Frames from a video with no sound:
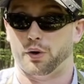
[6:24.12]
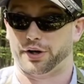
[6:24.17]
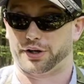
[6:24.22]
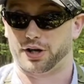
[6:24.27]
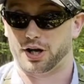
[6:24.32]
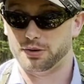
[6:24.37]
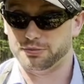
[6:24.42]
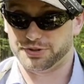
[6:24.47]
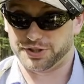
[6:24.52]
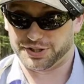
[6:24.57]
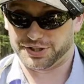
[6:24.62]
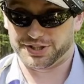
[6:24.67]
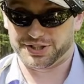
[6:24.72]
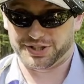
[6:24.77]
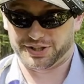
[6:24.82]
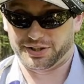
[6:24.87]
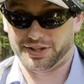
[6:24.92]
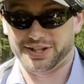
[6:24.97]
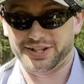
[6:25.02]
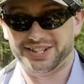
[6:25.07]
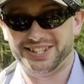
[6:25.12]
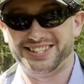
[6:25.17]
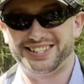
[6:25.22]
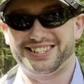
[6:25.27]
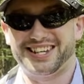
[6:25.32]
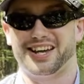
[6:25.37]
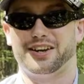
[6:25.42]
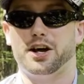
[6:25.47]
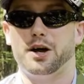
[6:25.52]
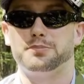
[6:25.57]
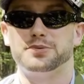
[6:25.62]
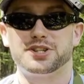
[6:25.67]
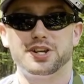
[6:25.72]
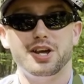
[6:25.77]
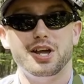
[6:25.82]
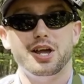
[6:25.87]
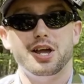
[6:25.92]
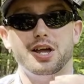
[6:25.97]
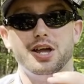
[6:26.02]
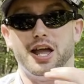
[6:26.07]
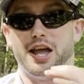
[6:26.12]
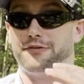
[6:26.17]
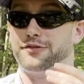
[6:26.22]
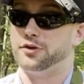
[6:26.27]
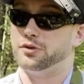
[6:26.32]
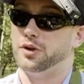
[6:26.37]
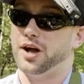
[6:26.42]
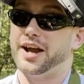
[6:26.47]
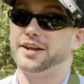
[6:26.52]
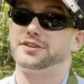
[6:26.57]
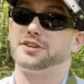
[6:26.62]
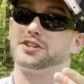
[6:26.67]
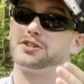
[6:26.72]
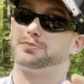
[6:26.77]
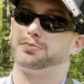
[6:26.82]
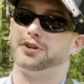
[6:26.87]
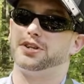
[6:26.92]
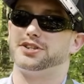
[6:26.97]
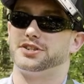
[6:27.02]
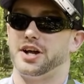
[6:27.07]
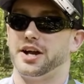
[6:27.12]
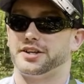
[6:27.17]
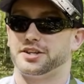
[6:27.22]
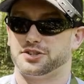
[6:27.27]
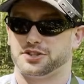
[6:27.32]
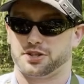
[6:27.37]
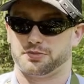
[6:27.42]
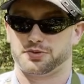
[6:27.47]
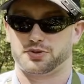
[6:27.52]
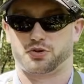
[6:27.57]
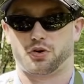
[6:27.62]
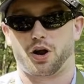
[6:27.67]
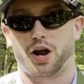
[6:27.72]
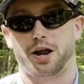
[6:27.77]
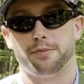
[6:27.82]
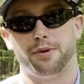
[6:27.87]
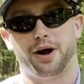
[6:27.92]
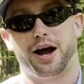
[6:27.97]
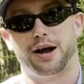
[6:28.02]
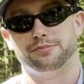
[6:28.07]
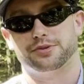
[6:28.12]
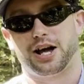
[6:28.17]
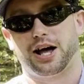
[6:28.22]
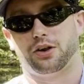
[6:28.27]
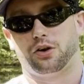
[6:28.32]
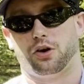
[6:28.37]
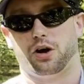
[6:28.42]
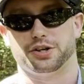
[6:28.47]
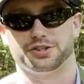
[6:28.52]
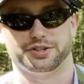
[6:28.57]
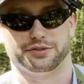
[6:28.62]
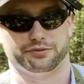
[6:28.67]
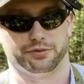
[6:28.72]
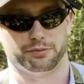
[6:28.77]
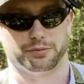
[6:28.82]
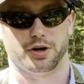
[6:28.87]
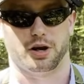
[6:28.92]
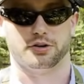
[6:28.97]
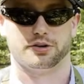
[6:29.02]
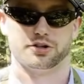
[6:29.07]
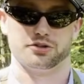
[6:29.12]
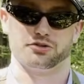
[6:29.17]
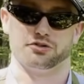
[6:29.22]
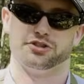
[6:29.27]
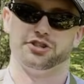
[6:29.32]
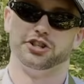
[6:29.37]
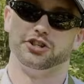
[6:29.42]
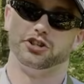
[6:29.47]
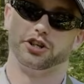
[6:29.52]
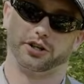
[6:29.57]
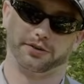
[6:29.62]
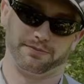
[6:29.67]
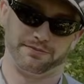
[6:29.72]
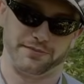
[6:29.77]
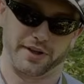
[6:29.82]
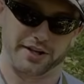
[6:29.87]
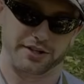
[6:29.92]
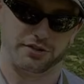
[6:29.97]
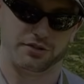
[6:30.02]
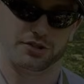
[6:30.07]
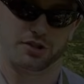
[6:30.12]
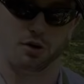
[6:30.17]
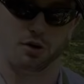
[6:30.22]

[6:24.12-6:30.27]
when it comes to sling setups. If you like this, please like and subscribe. I'm Tyler Austin from Gungnir Strategic. Thank you